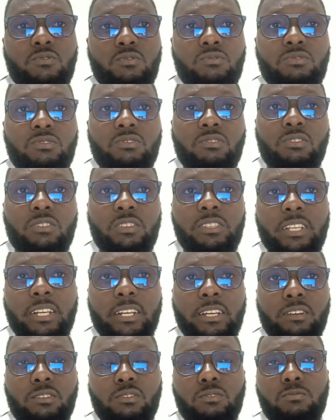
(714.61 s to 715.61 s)
what we call
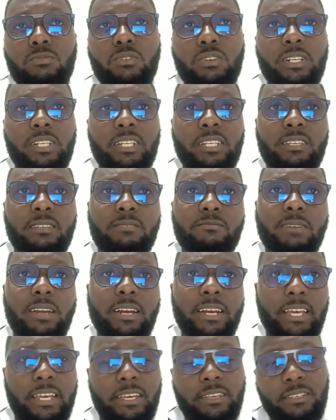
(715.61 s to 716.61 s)
general body
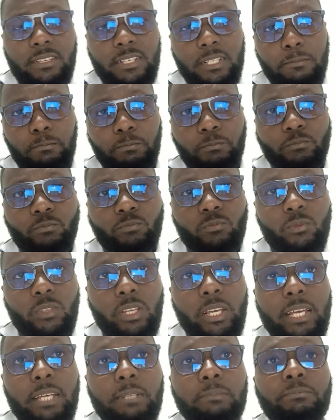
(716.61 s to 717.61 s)
malaise.
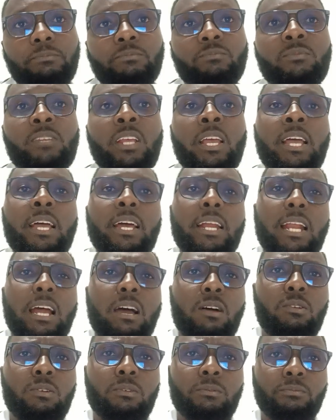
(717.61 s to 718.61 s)
Okay.
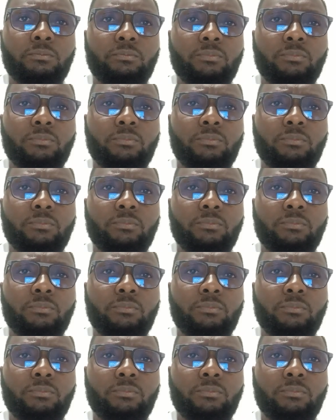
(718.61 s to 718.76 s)
Now,